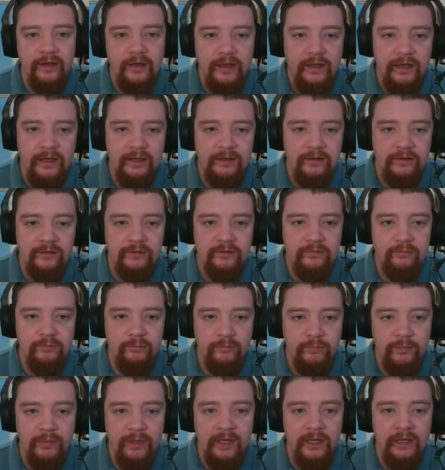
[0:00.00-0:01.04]

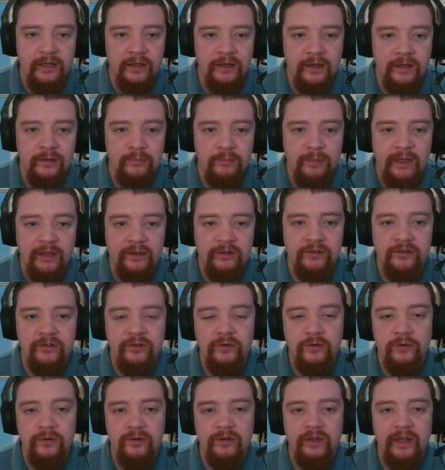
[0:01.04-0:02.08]
He makes
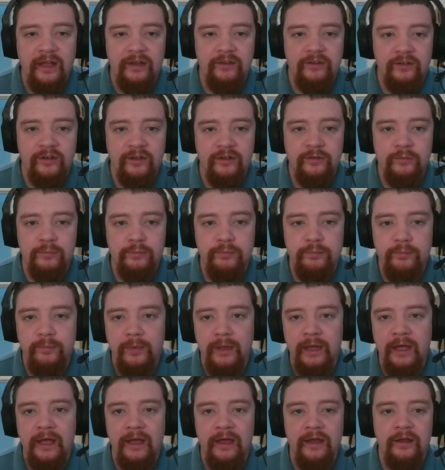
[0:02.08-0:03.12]
sure that this
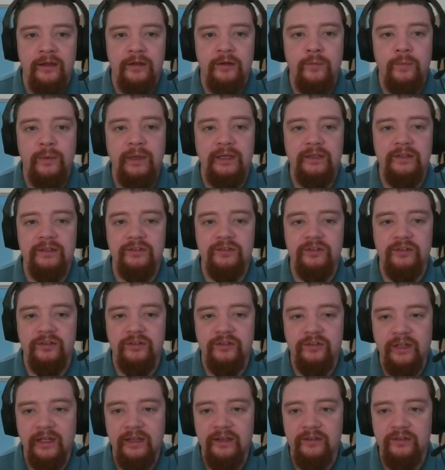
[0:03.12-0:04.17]
weakness
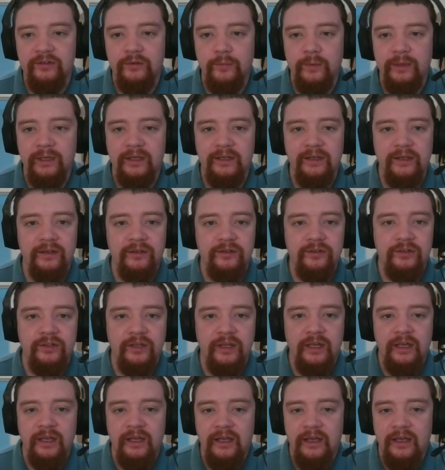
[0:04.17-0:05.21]
stays a weakness.
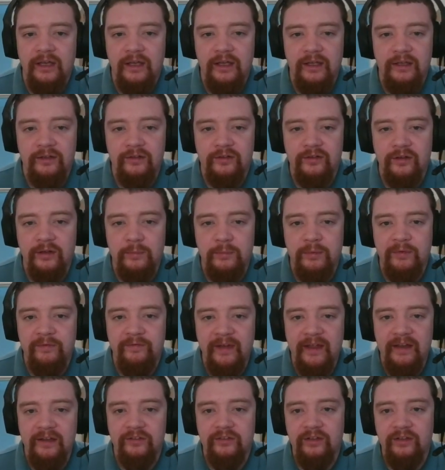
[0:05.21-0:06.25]
He
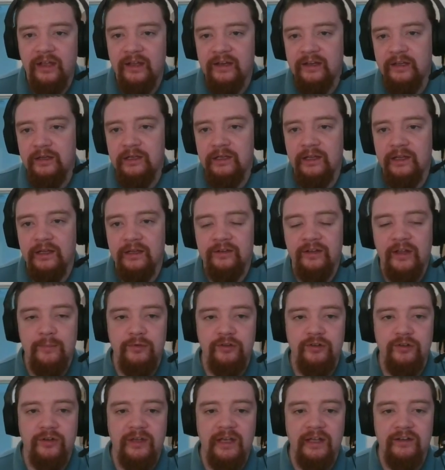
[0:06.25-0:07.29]
prevents any
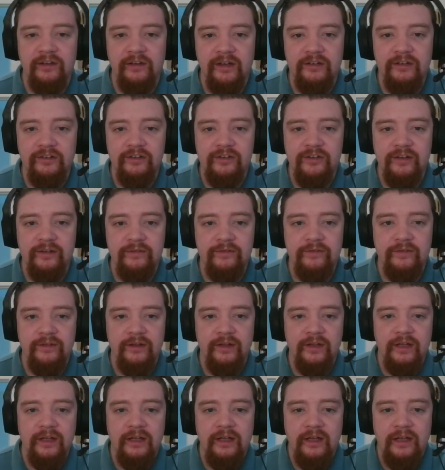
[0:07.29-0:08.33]
attempts to get initiative,
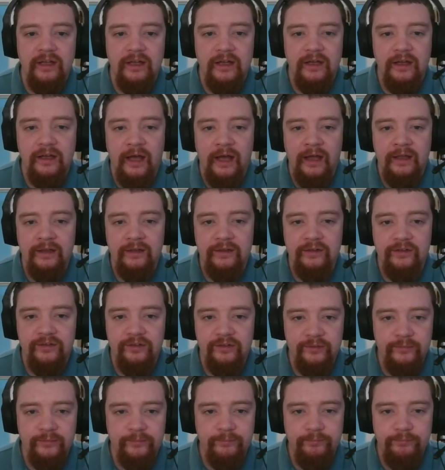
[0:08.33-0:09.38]
and
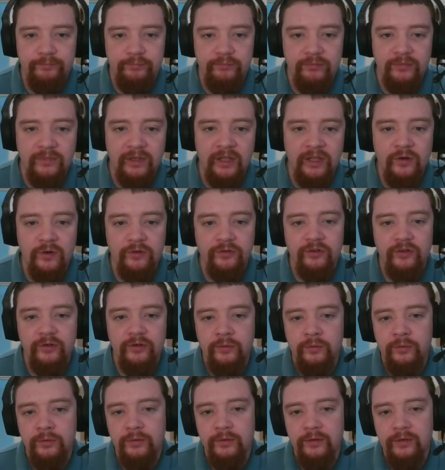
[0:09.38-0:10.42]
he
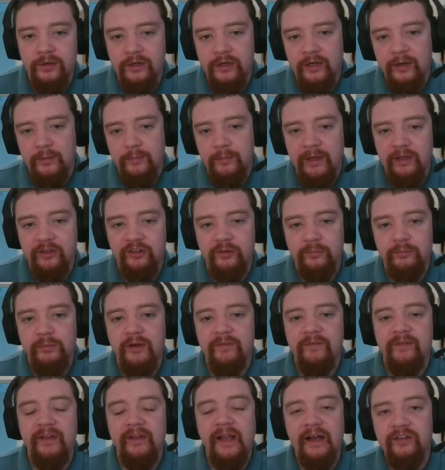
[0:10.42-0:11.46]
also plays some
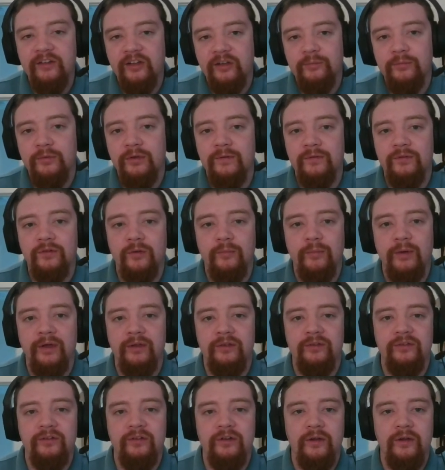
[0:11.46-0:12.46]
prophylactic moves almost.